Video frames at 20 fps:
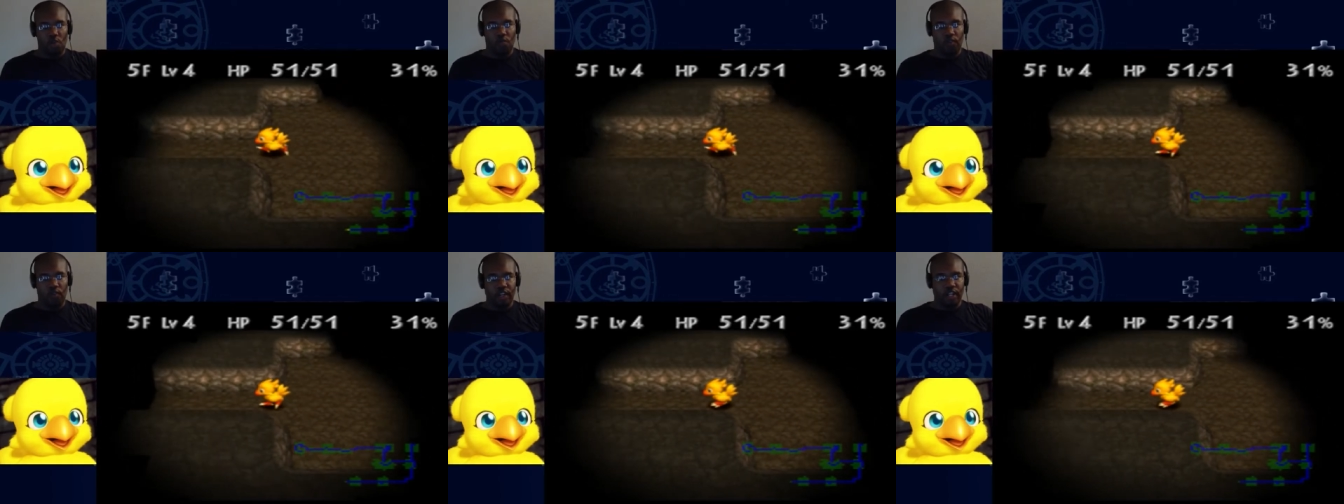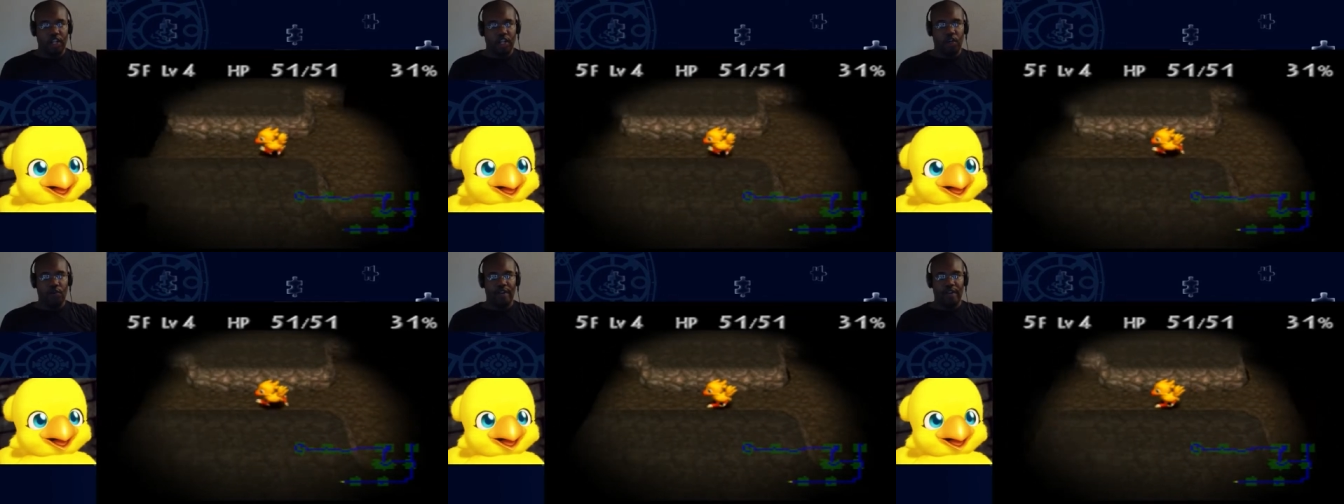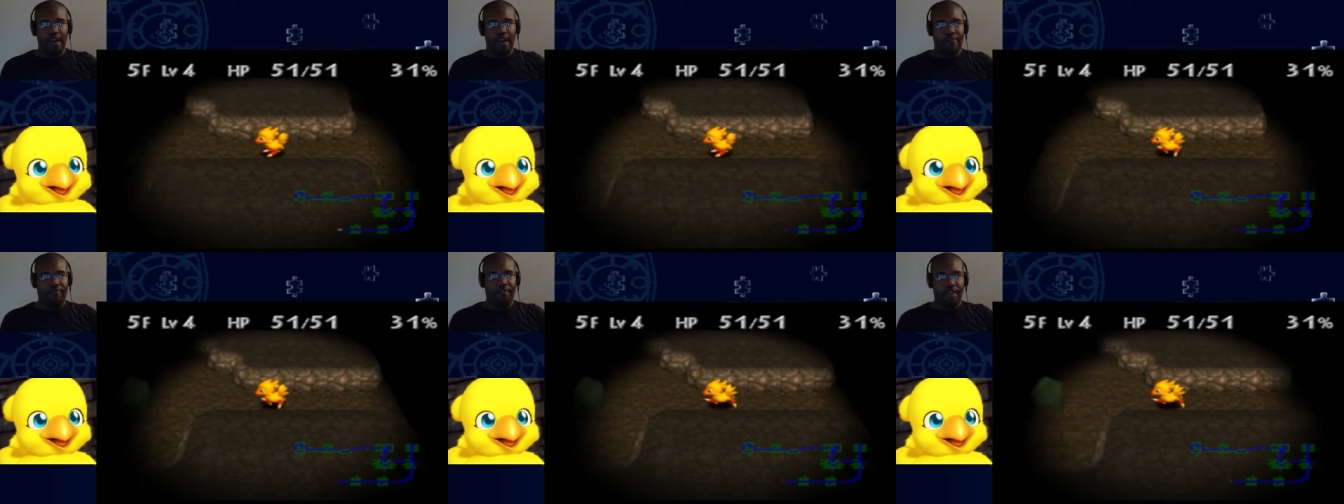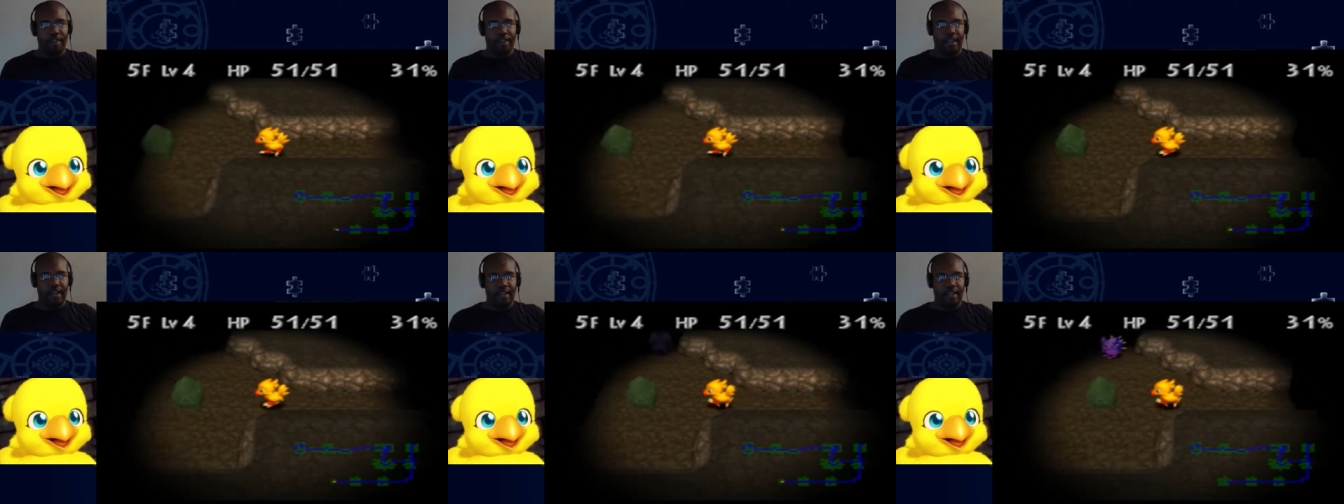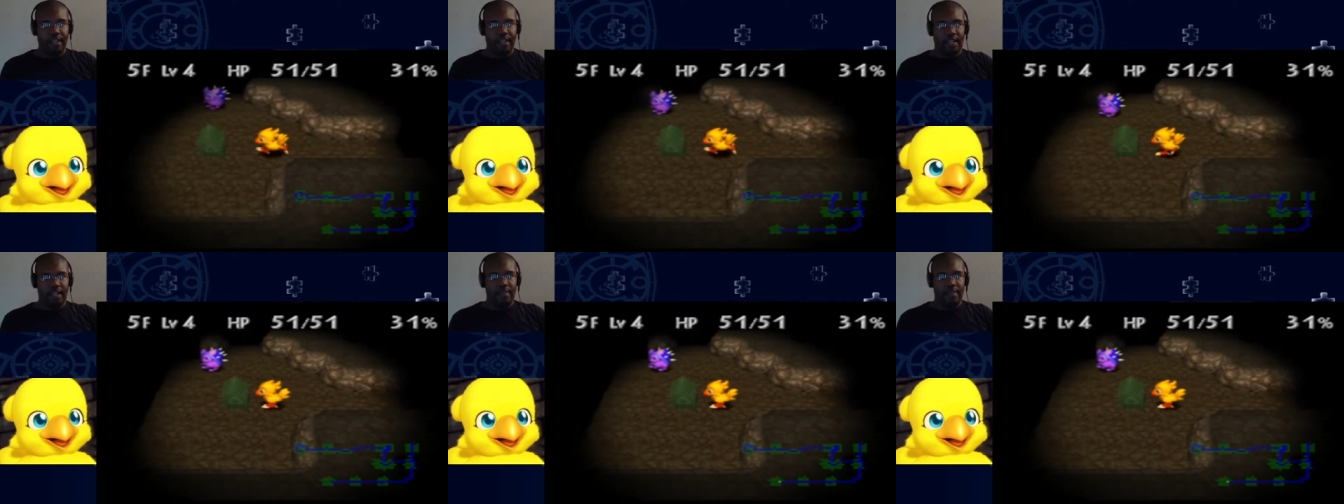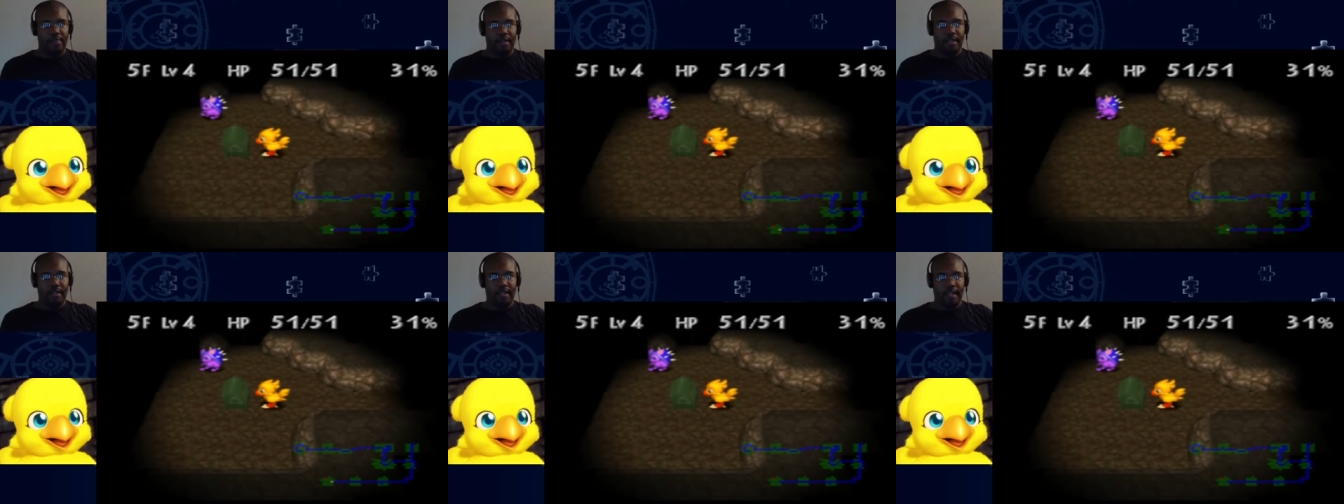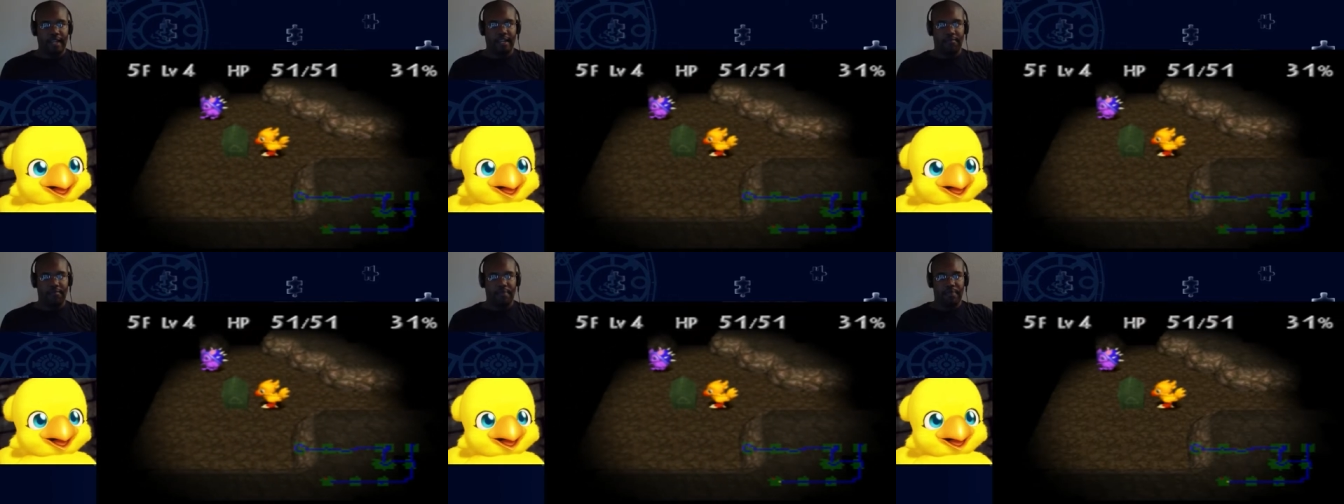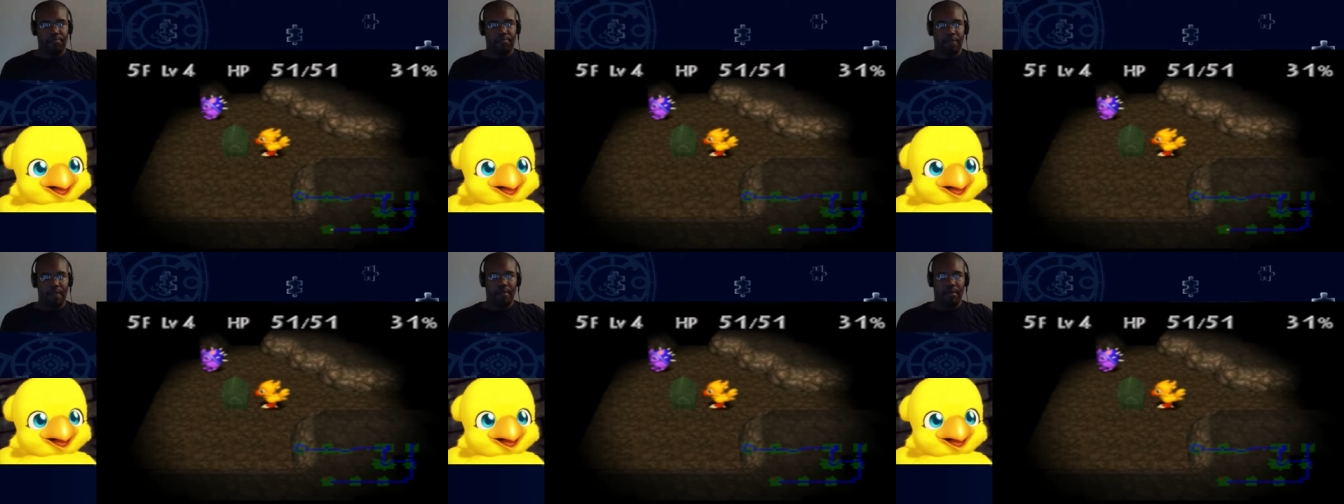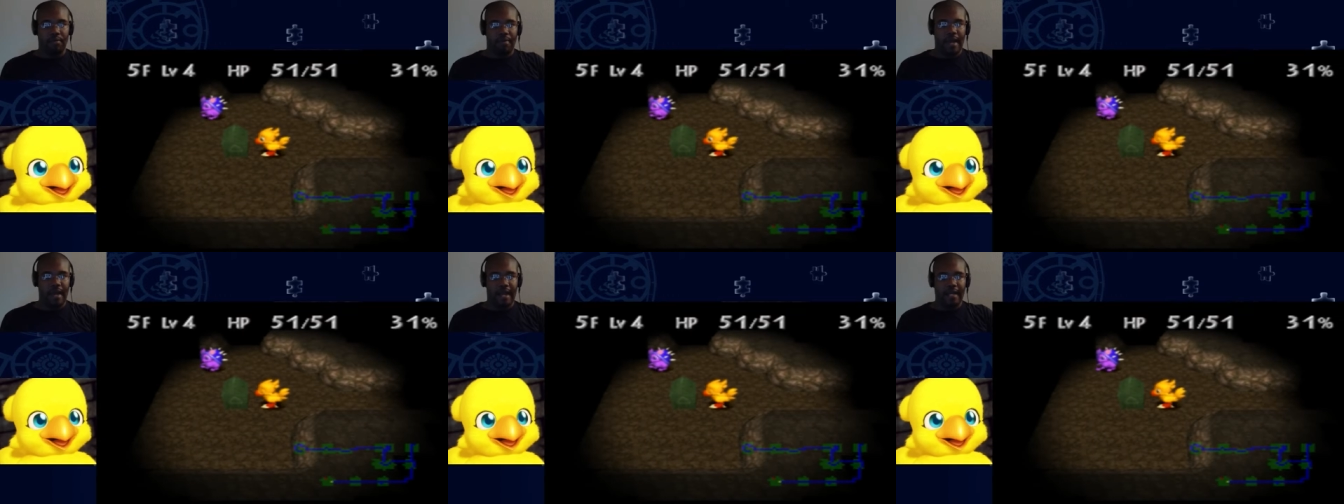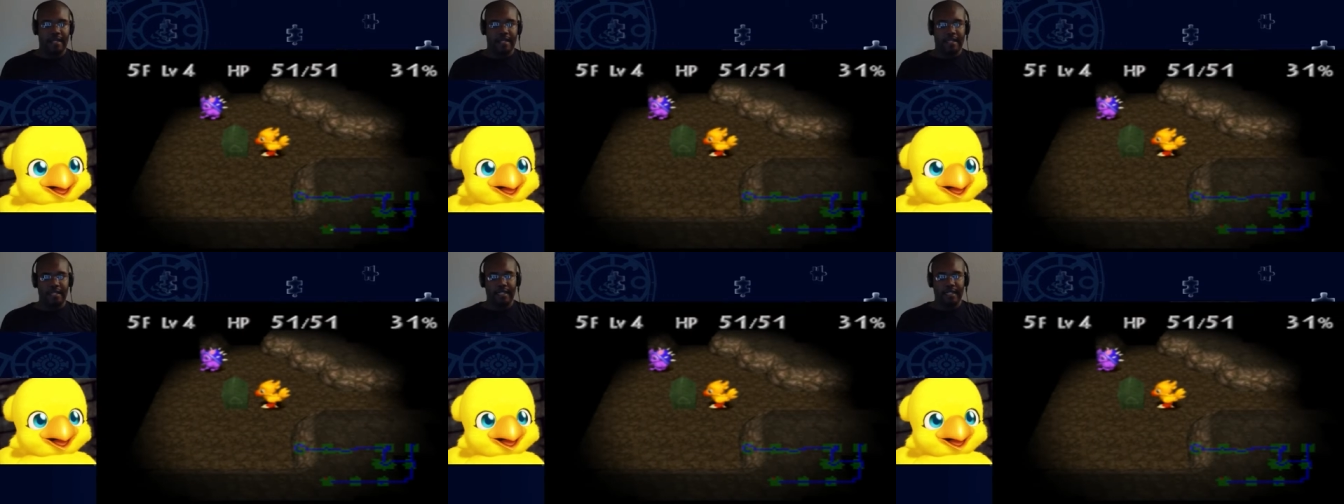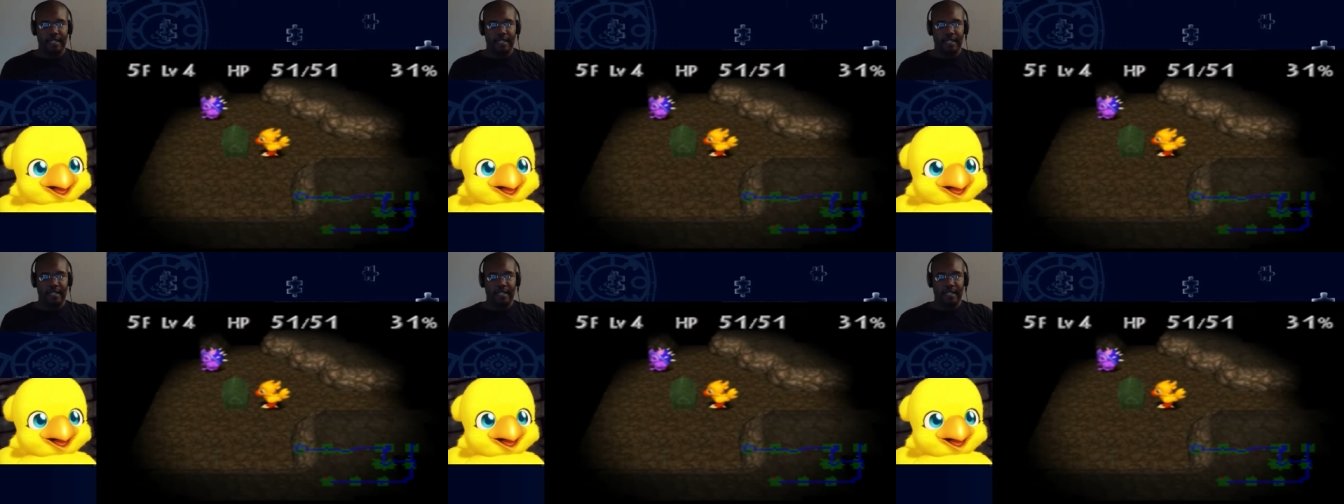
relearn everything again, because that can be problematic.